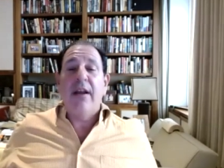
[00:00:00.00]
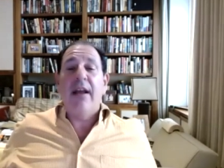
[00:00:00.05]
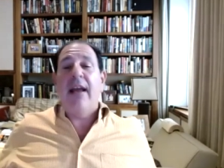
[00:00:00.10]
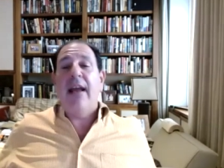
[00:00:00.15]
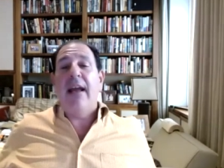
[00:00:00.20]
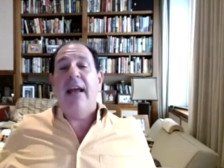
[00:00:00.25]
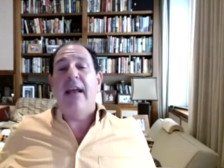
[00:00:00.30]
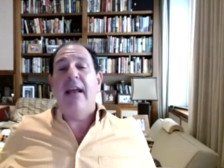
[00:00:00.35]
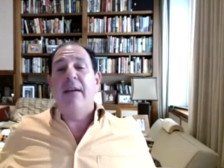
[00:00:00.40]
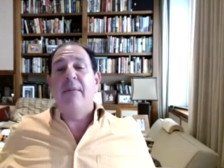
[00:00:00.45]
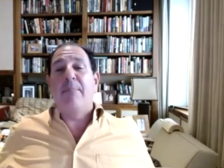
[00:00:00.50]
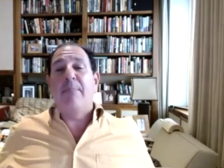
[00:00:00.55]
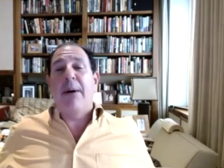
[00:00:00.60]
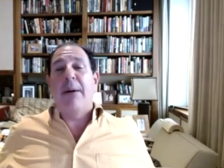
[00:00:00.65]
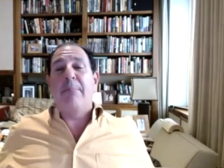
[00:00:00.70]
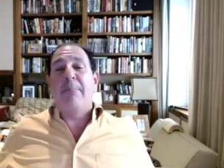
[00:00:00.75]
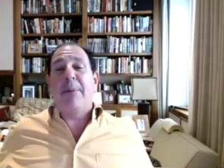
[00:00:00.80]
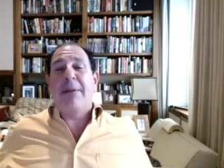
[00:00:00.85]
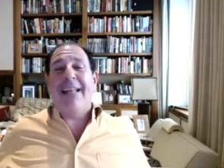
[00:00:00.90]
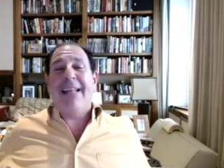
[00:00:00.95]
And but
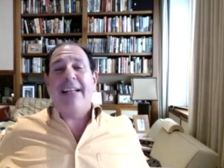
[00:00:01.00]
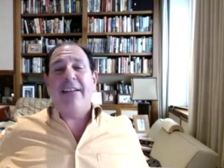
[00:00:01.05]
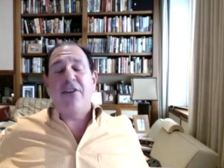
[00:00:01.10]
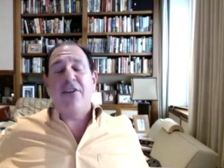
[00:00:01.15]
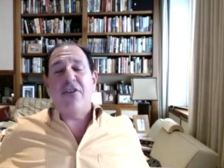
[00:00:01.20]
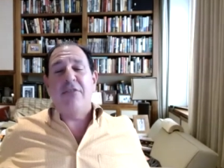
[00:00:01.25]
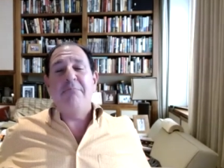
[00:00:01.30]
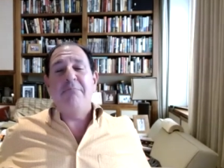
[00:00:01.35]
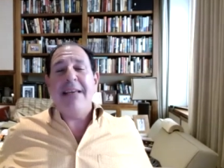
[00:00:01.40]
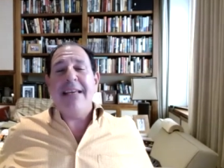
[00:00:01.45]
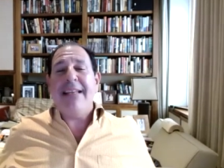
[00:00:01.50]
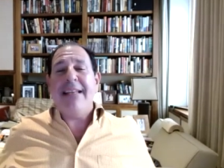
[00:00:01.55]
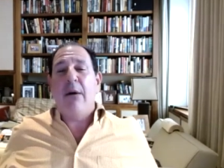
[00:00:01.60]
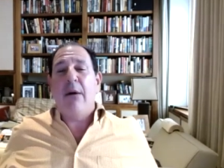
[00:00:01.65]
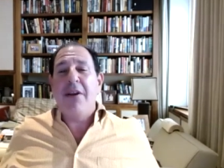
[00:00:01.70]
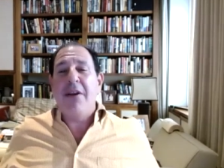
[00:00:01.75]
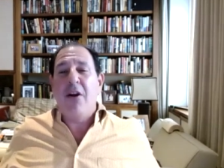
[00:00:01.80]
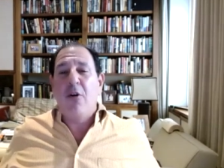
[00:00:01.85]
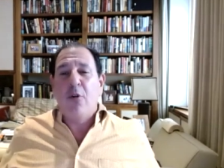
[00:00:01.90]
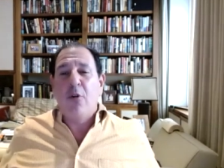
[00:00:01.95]
but that doesn't mean that
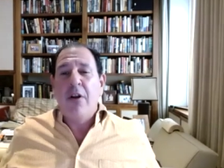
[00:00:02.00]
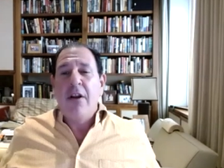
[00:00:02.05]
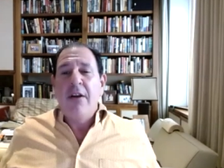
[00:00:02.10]
we don't